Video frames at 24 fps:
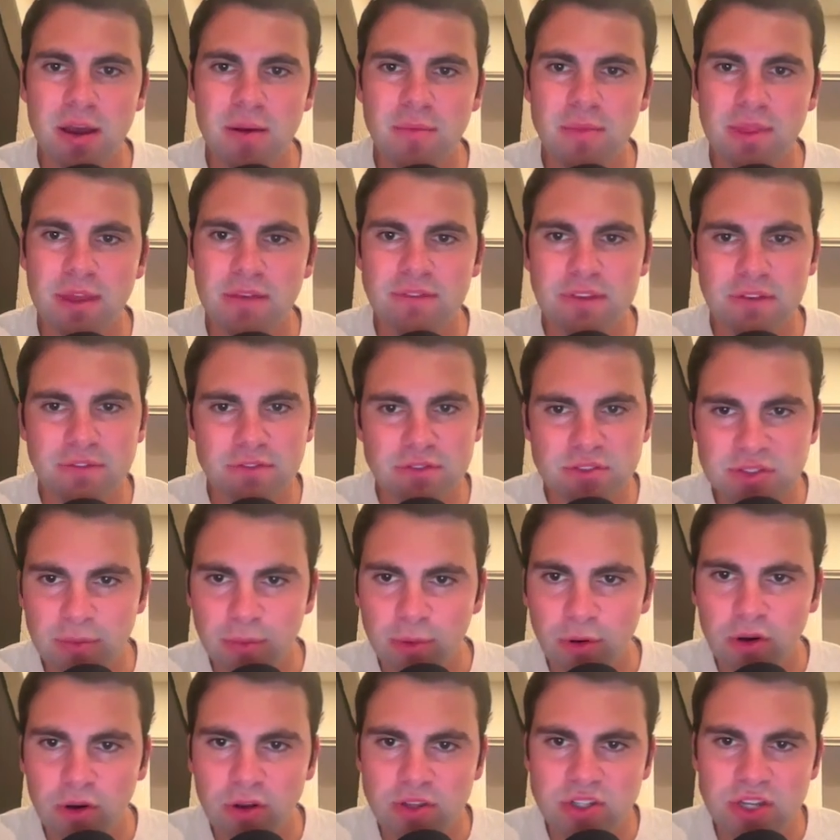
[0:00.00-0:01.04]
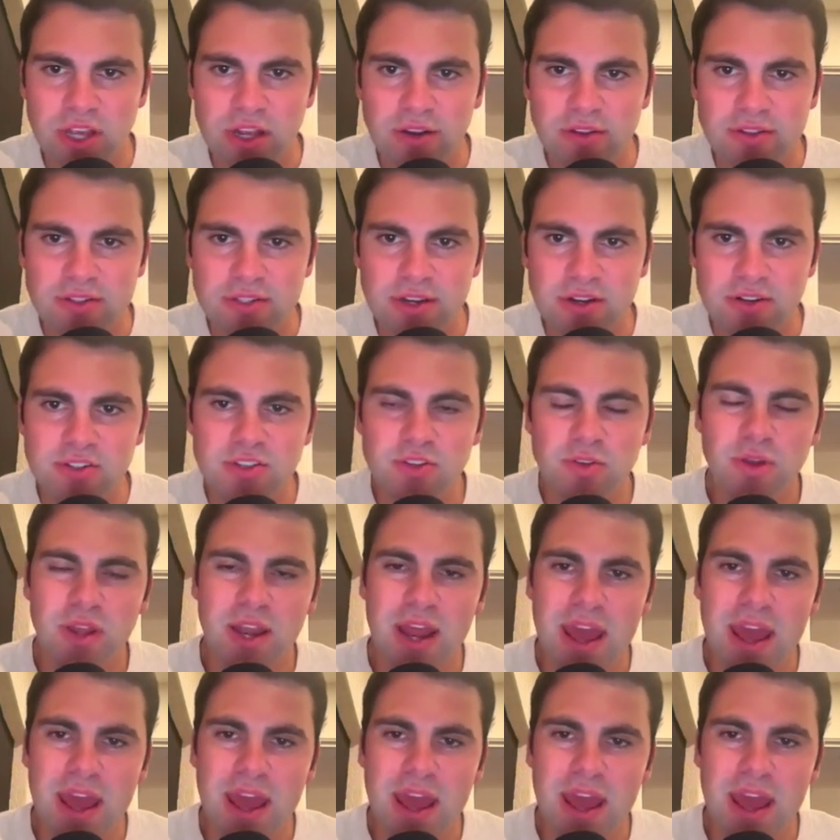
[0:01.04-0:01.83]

They have different supported channels here, so you can